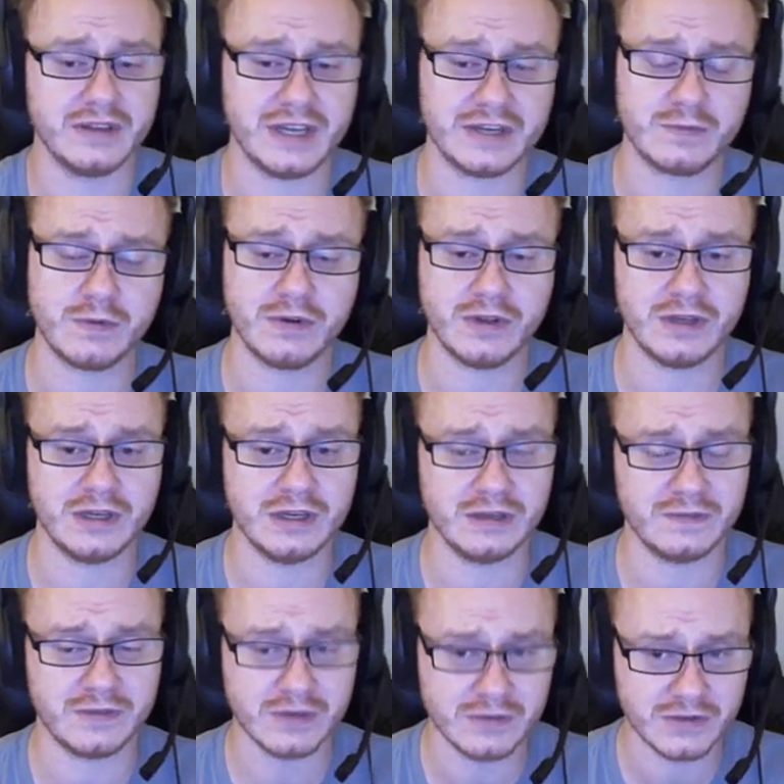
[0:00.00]
That's where the heat
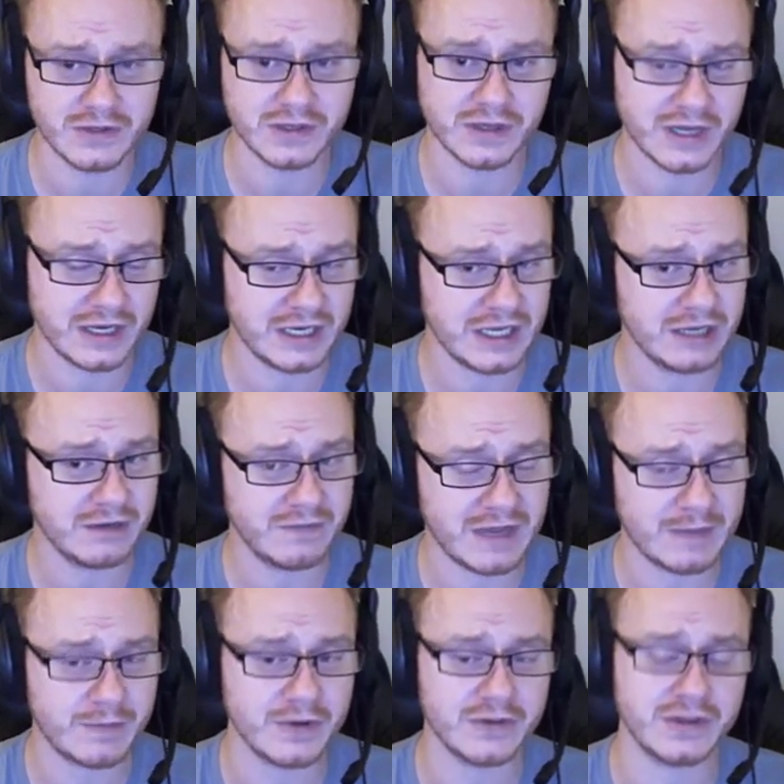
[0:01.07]
of fusion and heat of
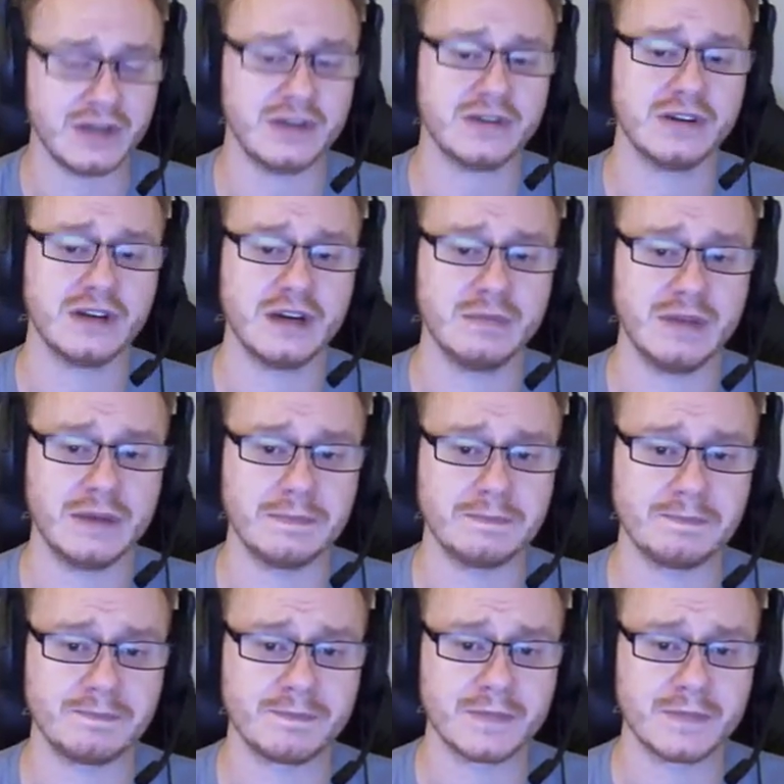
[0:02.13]
vaporization come in.